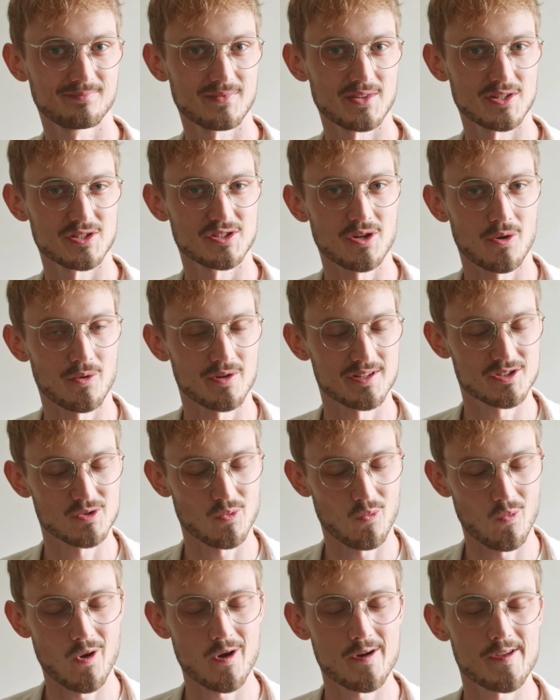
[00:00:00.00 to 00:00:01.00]
So it's
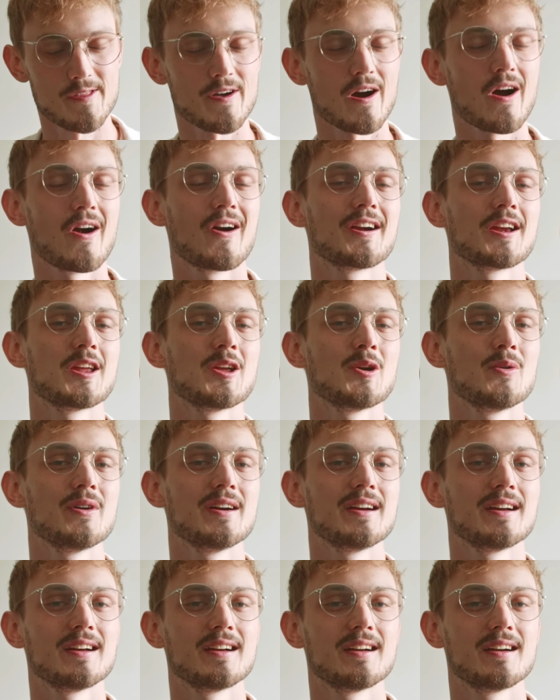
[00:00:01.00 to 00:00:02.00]
worth
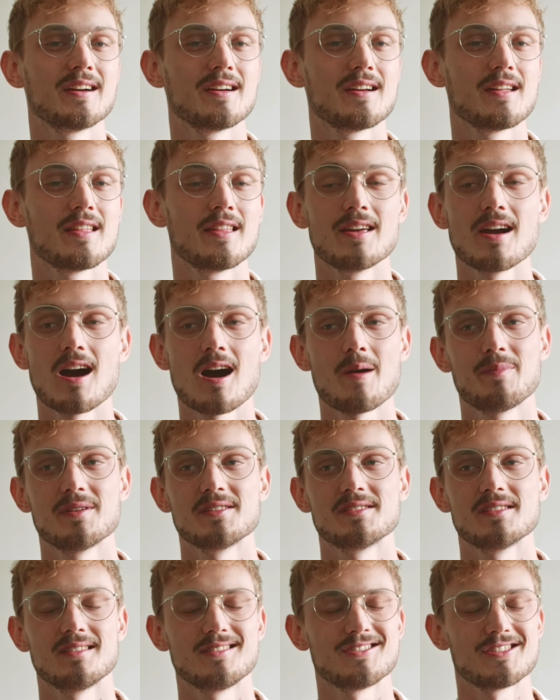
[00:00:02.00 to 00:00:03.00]
arguing the
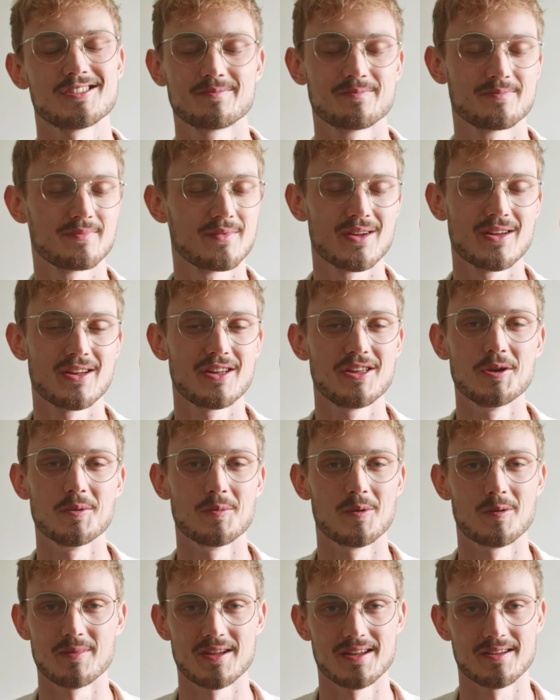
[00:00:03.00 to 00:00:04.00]
opposite. Just
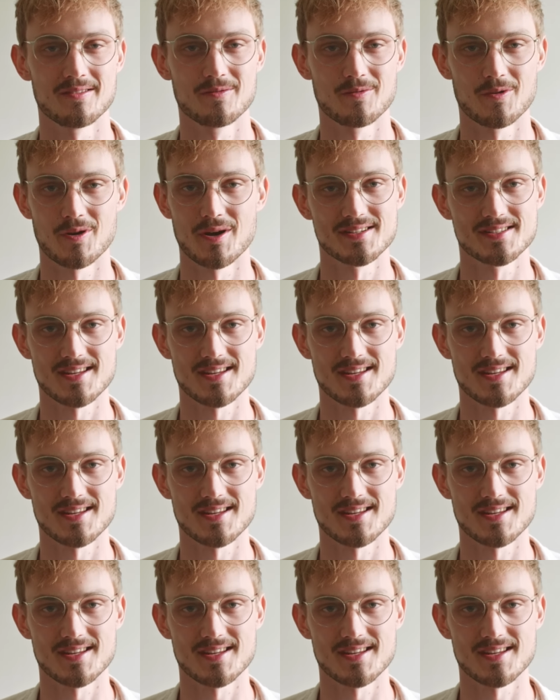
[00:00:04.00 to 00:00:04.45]
humor me for a